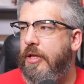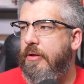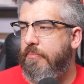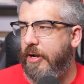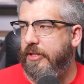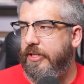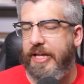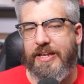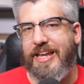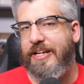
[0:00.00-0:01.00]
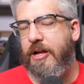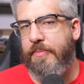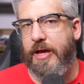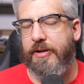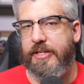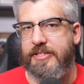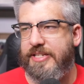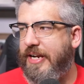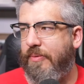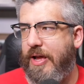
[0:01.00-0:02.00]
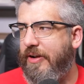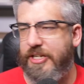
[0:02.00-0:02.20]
Buckley, and then they come out in the second round,